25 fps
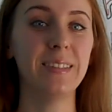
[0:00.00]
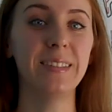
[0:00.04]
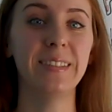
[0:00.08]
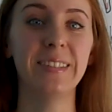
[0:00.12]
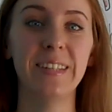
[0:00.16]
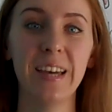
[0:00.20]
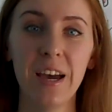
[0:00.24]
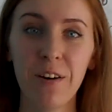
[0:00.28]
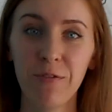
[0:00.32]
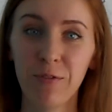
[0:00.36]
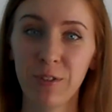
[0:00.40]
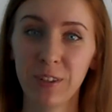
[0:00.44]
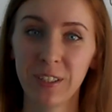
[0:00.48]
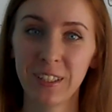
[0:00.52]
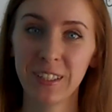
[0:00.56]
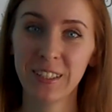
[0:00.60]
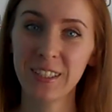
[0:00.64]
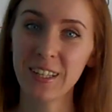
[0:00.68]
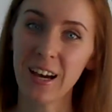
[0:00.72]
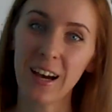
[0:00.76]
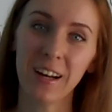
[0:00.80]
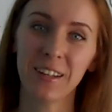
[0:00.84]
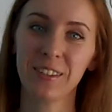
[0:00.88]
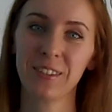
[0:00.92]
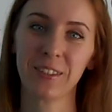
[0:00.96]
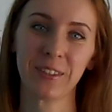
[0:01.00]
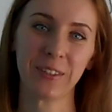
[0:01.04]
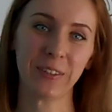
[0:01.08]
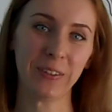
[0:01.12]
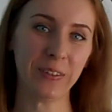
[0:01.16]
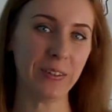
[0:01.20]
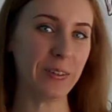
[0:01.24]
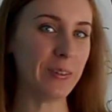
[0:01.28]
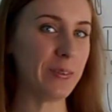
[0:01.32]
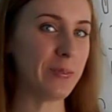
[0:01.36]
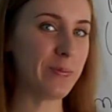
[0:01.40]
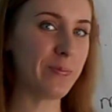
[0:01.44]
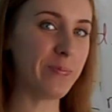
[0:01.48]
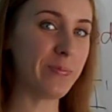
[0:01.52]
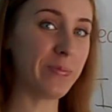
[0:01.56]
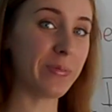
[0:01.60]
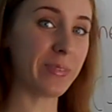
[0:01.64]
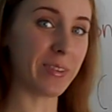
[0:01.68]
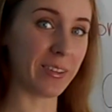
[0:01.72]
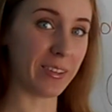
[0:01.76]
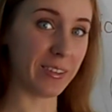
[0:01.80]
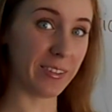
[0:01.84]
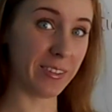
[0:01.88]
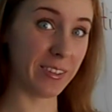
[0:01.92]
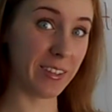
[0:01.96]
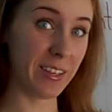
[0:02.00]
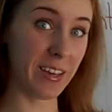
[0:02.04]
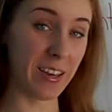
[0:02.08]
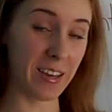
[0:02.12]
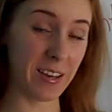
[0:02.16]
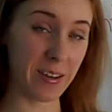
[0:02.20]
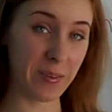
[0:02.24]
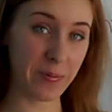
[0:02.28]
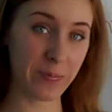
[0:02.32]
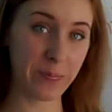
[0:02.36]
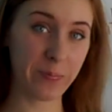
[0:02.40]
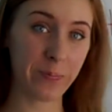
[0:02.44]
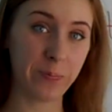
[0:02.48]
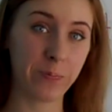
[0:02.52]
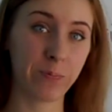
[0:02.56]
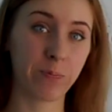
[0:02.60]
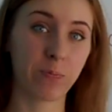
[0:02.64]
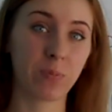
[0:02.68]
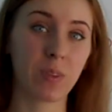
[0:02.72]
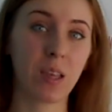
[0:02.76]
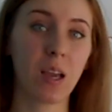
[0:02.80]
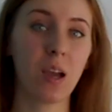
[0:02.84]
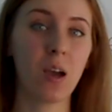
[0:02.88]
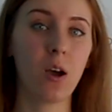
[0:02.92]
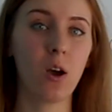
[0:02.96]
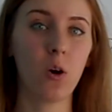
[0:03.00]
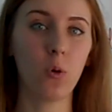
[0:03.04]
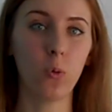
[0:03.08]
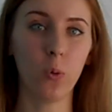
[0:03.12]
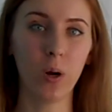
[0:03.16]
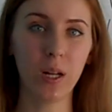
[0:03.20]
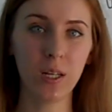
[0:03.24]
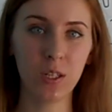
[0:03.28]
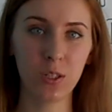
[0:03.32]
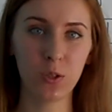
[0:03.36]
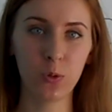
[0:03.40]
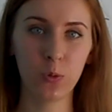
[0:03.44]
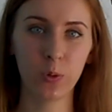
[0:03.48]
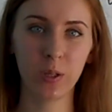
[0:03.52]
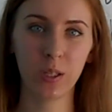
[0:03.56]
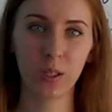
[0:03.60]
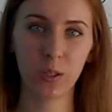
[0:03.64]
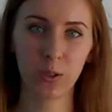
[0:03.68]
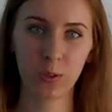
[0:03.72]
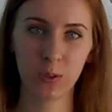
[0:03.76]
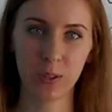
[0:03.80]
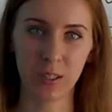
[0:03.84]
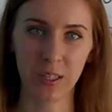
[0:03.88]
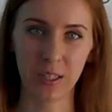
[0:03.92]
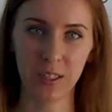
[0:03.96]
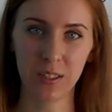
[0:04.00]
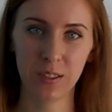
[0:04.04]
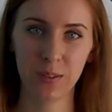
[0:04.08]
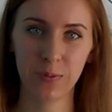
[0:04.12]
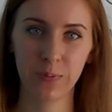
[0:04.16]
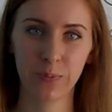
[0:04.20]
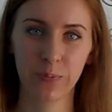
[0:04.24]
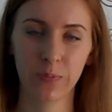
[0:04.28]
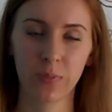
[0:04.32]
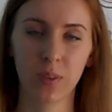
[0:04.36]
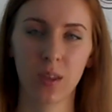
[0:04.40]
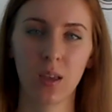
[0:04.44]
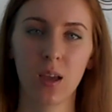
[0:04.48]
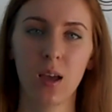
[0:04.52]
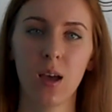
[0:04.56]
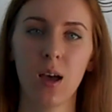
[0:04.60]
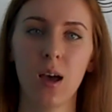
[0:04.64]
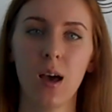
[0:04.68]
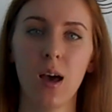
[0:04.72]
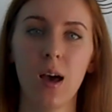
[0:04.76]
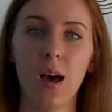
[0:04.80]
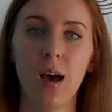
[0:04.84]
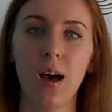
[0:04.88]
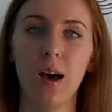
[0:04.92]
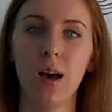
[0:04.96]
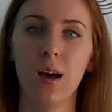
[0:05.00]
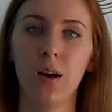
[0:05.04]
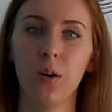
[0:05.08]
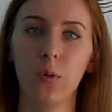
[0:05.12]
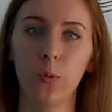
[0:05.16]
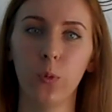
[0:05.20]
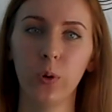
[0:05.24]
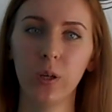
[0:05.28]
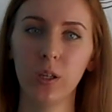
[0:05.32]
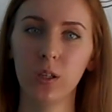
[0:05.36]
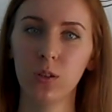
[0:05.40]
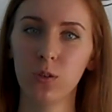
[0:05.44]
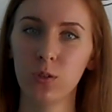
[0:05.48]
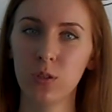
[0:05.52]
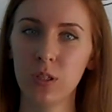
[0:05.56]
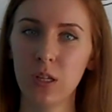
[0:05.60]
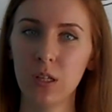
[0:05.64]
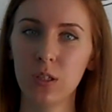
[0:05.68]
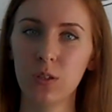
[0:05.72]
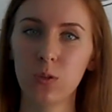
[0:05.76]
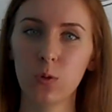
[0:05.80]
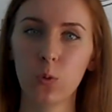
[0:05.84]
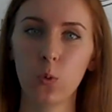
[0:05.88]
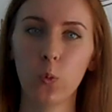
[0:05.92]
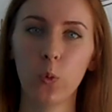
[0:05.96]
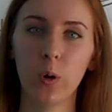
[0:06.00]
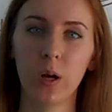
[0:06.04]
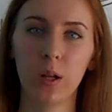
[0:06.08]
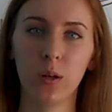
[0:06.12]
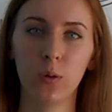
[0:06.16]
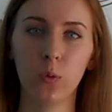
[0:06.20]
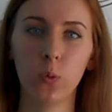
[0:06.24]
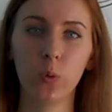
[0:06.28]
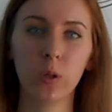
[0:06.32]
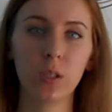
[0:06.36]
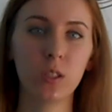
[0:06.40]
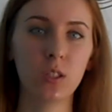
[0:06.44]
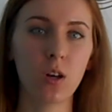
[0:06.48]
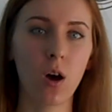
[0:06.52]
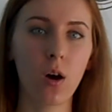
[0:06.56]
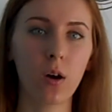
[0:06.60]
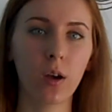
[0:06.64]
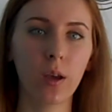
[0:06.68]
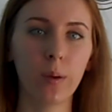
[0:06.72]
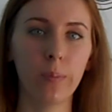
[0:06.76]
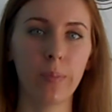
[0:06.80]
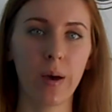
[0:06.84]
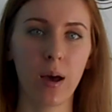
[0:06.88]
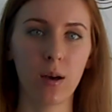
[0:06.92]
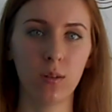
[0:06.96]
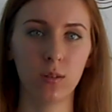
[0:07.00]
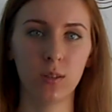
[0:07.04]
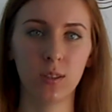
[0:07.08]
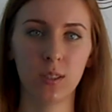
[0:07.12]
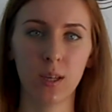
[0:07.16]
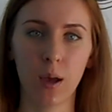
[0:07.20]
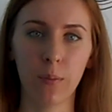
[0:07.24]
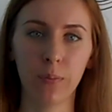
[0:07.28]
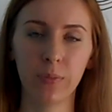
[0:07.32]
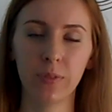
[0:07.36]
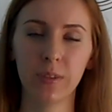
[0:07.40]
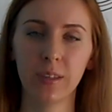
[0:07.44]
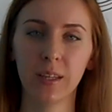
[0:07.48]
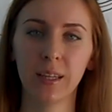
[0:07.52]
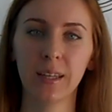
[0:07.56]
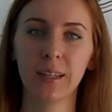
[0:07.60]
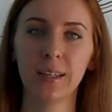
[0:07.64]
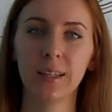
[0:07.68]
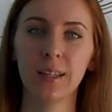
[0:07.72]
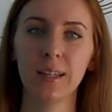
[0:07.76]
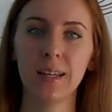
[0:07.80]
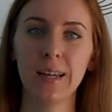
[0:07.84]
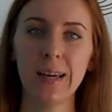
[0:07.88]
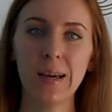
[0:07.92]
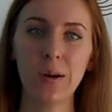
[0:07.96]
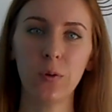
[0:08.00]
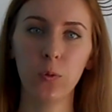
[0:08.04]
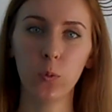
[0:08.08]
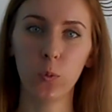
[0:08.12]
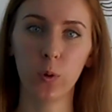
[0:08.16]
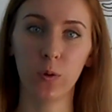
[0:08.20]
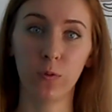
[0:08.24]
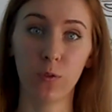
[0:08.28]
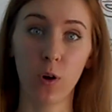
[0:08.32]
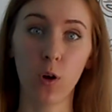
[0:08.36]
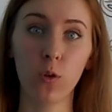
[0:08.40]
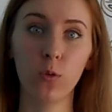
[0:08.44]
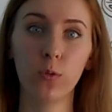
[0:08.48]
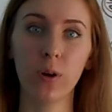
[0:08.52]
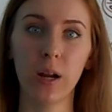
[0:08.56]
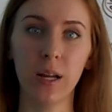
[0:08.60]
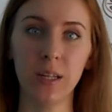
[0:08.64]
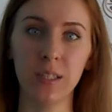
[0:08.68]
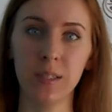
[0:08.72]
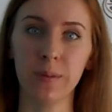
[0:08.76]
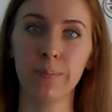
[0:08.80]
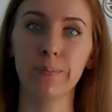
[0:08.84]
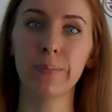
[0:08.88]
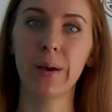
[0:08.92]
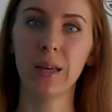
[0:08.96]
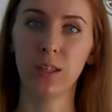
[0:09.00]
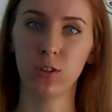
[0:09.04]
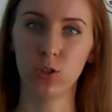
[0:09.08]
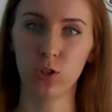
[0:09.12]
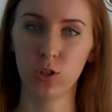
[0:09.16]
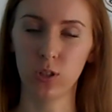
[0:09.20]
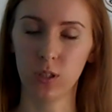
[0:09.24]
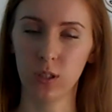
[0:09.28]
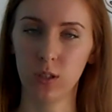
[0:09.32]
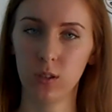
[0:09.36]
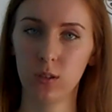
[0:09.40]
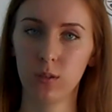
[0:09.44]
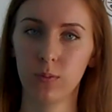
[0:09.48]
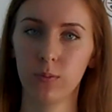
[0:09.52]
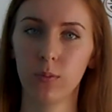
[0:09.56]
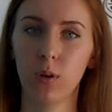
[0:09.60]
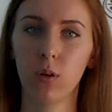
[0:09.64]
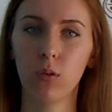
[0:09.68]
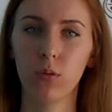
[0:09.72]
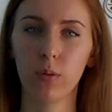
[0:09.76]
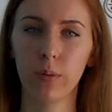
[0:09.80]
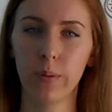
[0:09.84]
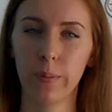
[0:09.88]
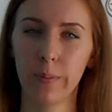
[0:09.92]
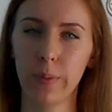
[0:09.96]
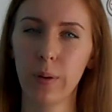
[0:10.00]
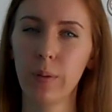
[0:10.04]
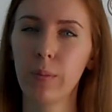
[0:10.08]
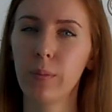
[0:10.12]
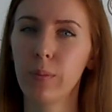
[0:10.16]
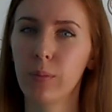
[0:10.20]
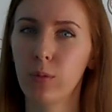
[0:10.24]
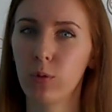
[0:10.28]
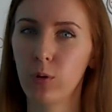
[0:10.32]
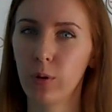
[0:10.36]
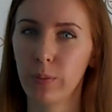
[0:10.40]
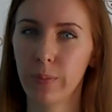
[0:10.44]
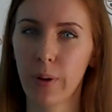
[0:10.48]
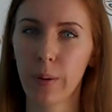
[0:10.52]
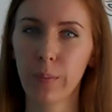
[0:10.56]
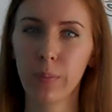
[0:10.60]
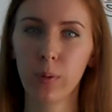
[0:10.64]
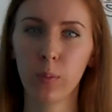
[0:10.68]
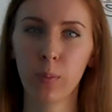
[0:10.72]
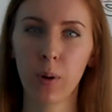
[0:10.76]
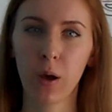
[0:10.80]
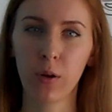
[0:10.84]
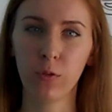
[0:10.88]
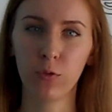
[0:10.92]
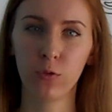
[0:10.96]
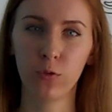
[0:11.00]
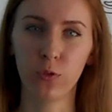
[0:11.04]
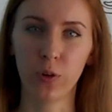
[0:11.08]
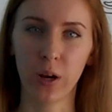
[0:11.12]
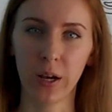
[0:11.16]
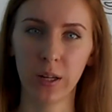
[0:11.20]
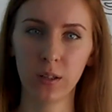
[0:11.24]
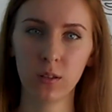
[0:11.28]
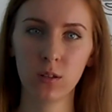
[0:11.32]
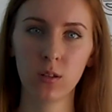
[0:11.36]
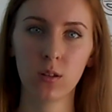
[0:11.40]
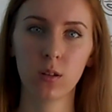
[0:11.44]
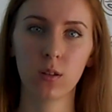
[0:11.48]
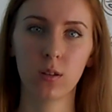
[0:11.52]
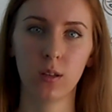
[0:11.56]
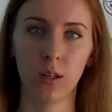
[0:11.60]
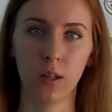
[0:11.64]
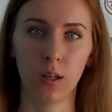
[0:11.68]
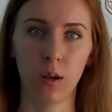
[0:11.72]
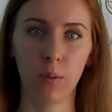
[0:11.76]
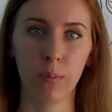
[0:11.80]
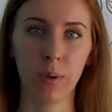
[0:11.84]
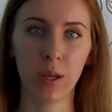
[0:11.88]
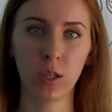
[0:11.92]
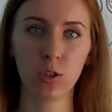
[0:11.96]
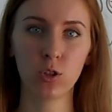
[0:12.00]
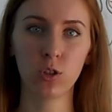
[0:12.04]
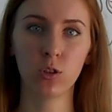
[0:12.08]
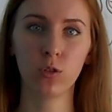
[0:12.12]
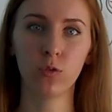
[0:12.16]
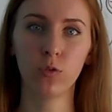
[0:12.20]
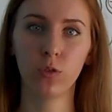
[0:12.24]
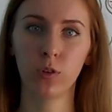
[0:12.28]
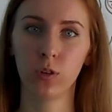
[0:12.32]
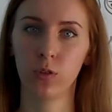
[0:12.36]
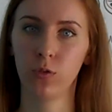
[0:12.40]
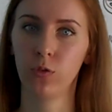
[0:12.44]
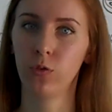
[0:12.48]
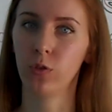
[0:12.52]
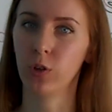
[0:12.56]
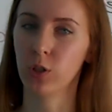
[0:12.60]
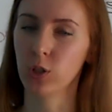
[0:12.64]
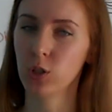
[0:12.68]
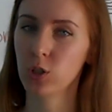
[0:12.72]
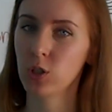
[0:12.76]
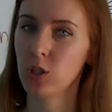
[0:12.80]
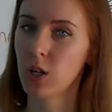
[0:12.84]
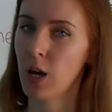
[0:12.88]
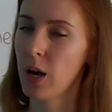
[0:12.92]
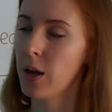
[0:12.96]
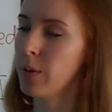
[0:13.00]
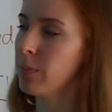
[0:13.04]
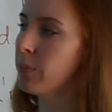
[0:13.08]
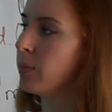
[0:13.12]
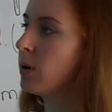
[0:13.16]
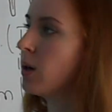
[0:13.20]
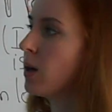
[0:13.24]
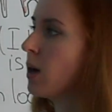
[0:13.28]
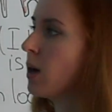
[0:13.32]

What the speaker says: Definite article, the. When do we use it? We use it when we talk about something we've already mentioned. Remember my friend that I mentioned for the first time?